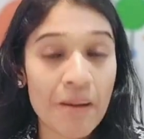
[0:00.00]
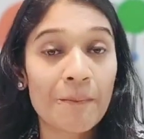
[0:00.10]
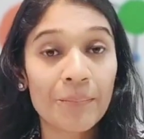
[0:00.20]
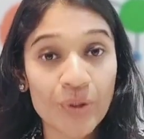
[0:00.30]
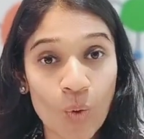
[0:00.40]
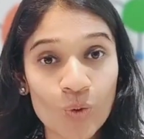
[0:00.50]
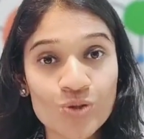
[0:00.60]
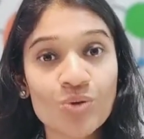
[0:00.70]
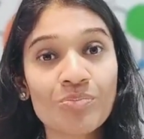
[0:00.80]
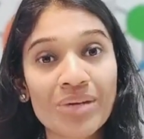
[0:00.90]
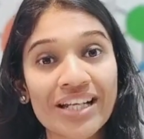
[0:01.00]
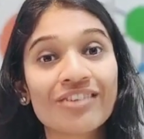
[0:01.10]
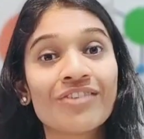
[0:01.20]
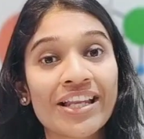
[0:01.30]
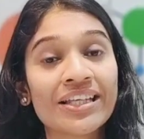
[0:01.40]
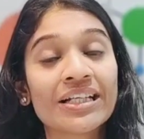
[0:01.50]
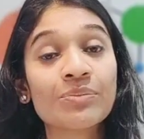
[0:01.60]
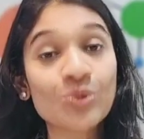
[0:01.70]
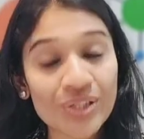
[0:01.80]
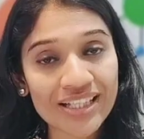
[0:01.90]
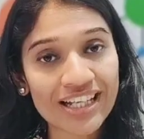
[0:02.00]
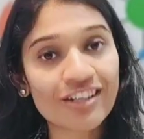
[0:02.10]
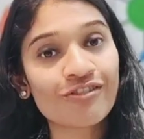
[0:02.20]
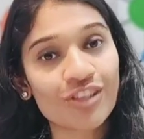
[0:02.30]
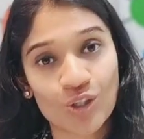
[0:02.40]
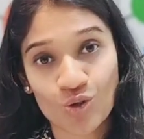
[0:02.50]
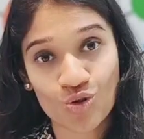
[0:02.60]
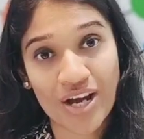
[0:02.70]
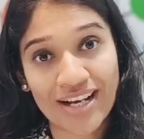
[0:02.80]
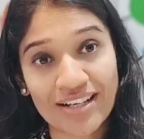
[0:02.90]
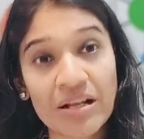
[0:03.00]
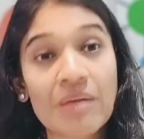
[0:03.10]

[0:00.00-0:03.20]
but also make it very communicative with your child